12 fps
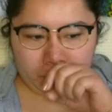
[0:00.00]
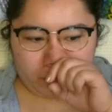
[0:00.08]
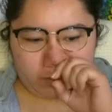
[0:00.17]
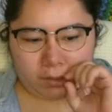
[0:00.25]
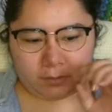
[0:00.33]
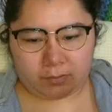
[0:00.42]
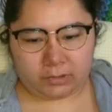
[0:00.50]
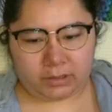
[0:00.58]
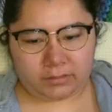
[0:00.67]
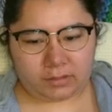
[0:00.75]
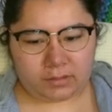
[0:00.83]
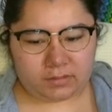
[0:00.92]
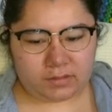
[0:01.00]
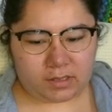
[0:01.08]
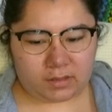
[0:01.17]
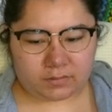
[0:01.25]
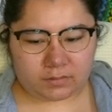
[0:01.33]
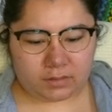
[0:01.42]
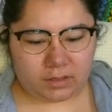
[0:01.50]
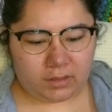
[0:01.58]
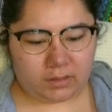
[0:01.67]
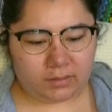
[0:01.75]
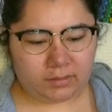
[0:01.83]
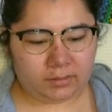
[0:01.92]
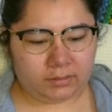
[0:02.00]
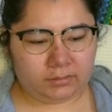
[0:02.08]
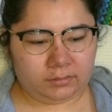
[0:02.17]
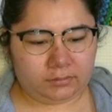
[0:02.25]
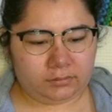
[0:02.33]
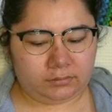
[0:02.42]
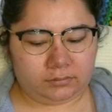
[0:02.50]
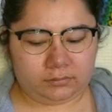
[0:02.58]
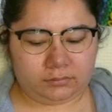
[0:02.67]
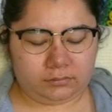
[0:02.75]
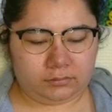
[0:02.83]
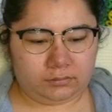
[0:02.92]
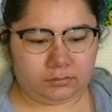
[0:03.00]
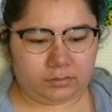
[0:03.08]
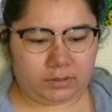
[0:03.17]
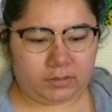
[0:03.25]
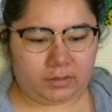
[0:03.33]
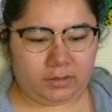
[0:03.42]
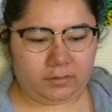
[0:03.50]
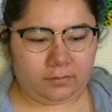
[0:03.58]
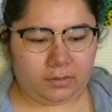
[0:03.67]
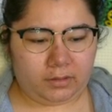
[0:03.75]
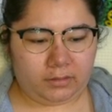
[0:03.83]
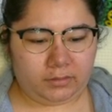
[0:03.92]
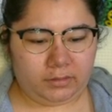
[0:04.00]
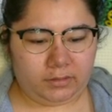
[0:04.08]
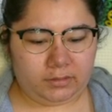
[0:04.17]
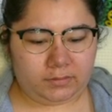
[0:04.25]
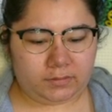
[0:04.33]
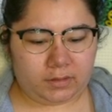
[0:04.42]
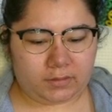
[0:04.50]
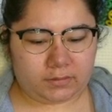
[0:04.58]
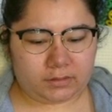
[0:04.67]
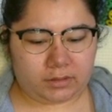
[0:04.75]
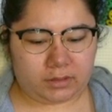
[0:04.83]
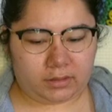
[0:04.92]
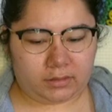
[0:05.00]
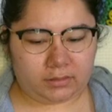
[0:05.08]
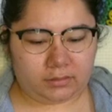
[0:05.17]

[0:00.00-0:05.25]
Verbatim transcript: did I plant these yesterday? I thought I watered these yesterday.